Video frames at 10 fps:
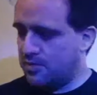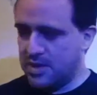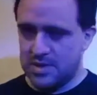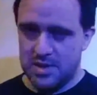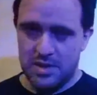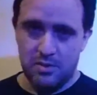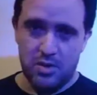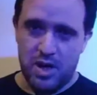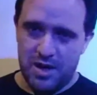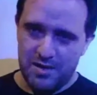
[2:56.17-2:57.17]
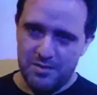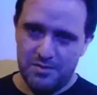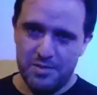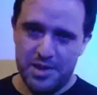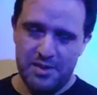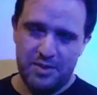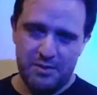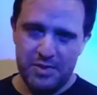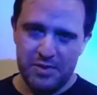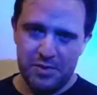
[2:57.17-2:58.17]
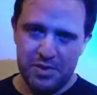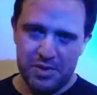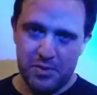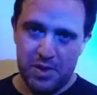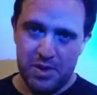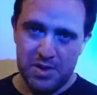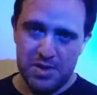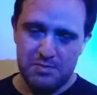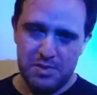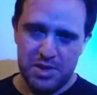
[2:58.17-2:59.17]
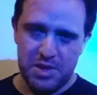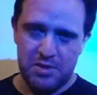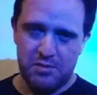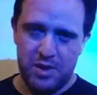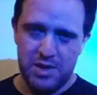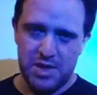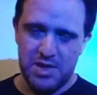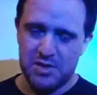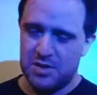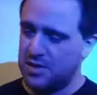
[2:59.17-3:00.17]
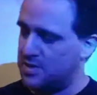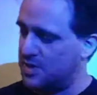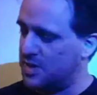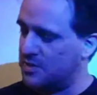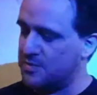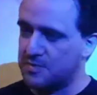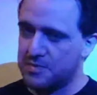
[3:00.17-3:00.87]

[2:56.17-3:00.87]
But there were plenty of obvious reasons why this particular franchise couldn't continue.